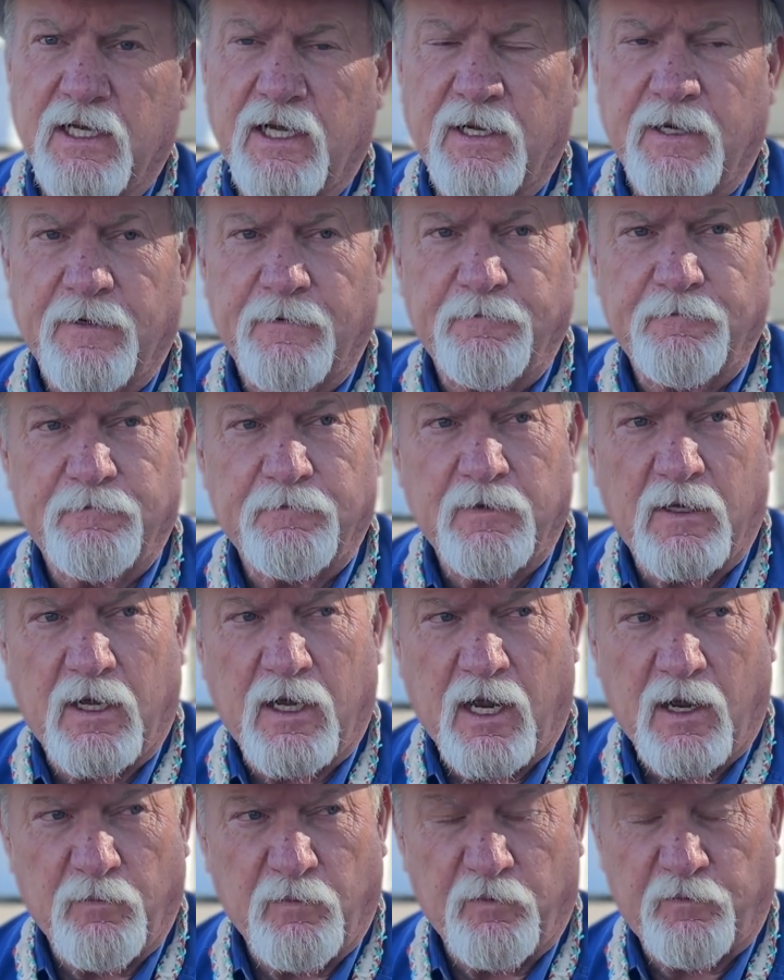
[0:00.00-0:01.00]

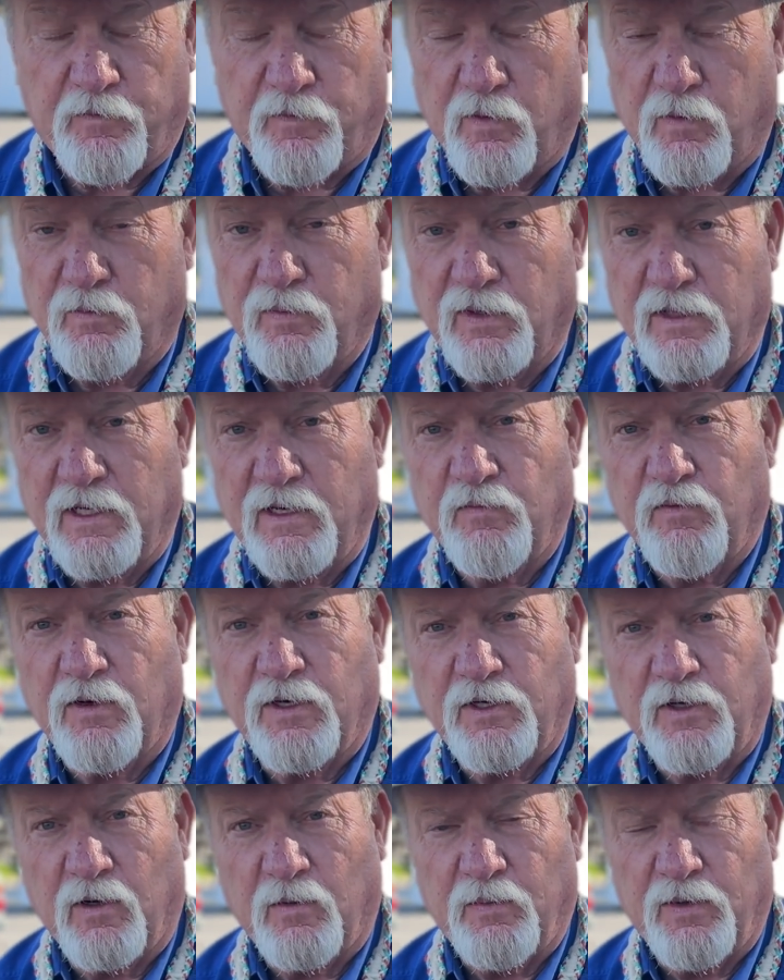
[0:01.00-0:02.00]
I'm a firm believer
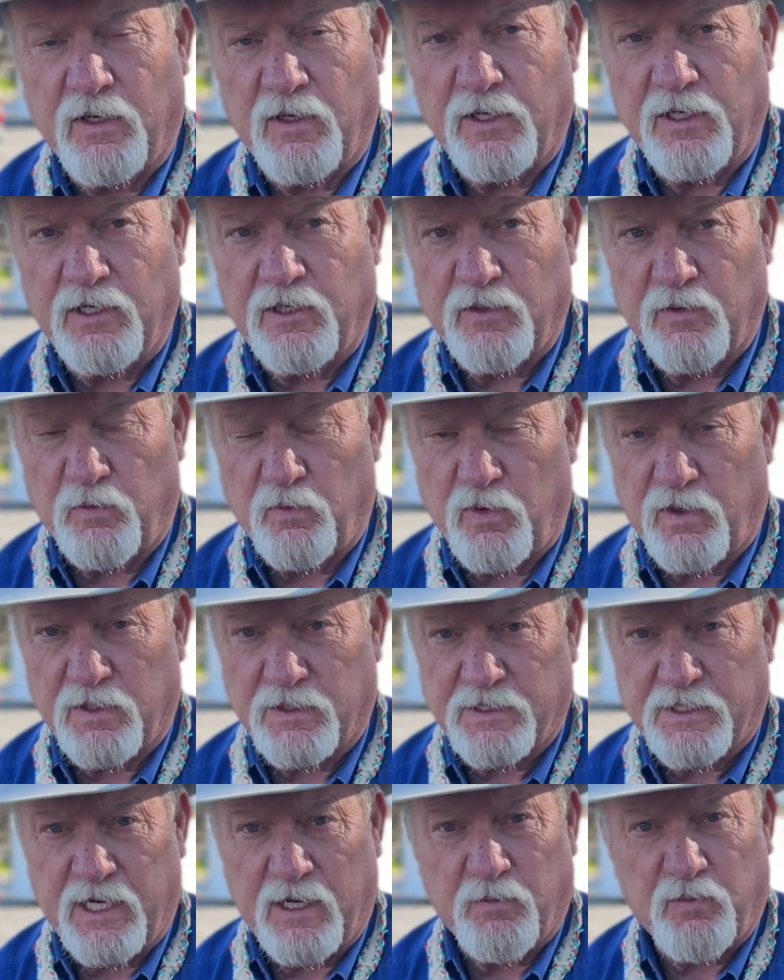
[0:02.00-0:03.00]
in your ability to want to
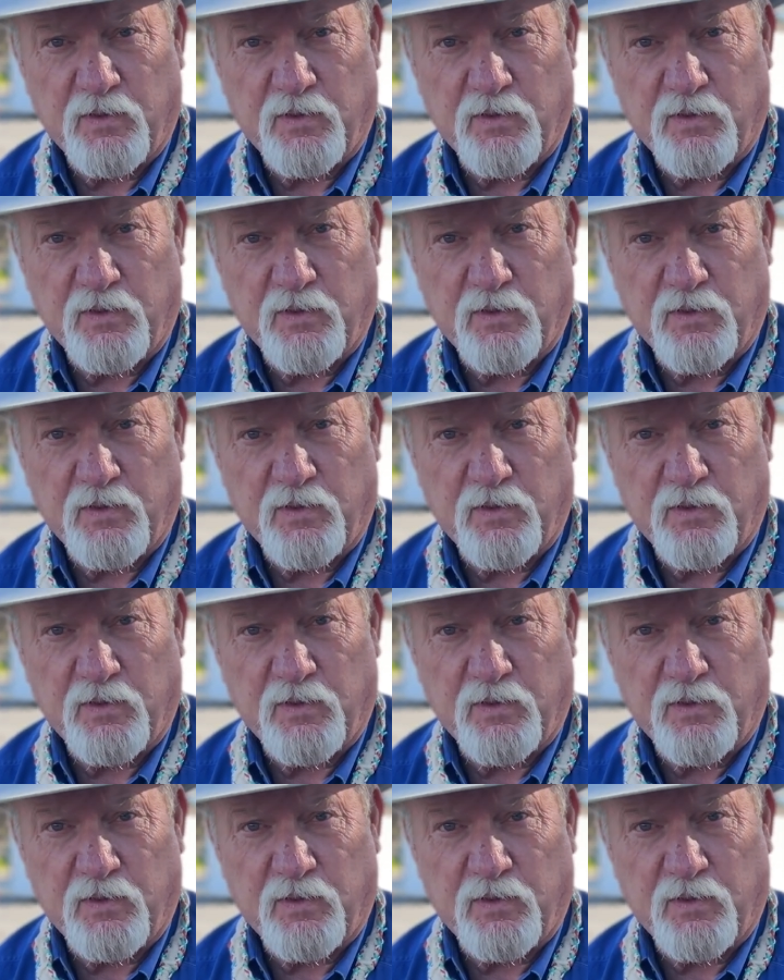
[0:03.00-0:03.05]
stay and